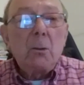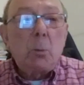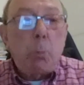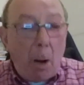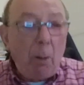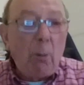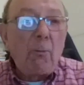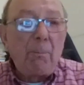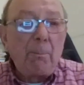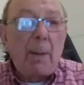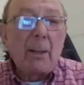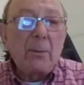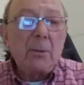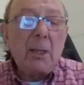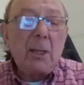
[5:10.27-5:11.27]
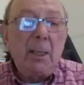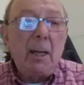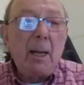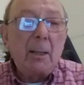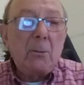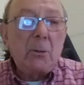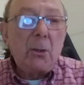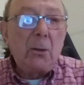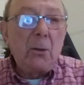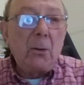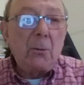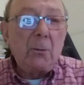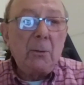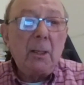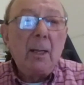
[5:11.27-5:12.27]
12 months, he had
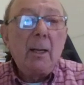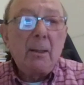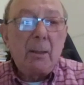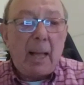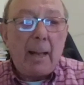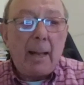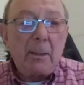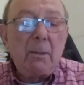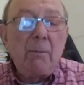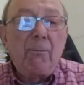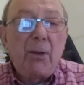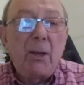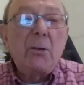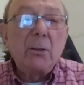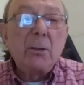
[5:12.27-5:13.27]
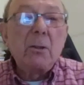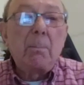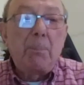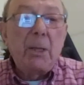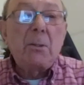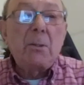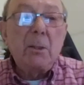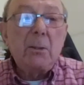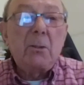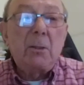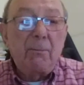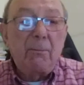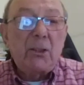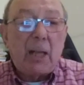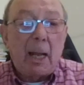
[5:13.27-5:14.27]
turned that division, the business
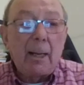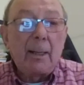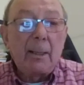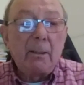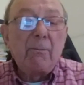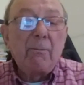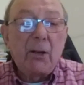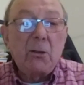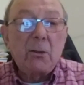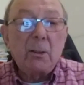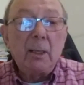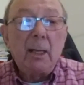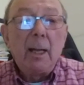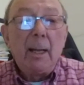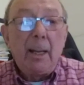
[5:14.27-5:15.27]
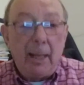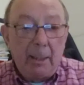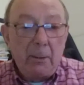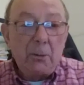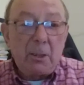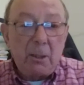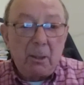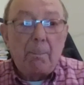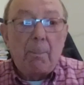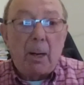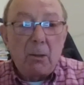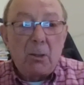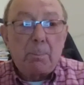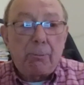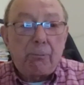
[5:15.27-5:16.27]
selling division, into the
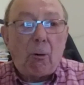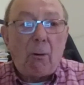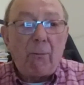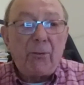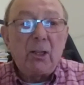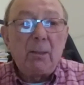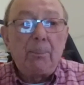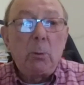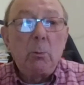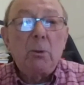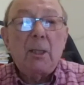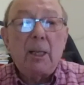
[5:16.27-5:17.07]
most profitable